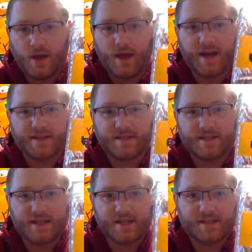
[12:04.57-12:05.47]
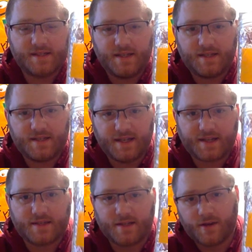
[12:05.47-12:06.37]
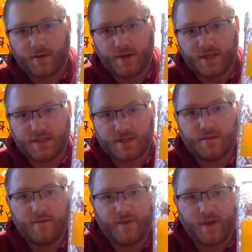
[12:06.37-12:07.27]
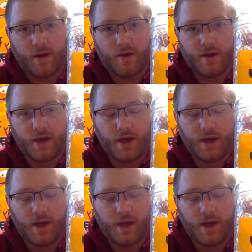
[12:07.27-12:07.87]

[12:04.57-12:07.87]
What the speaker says: at 66 degrees Fahrenheit.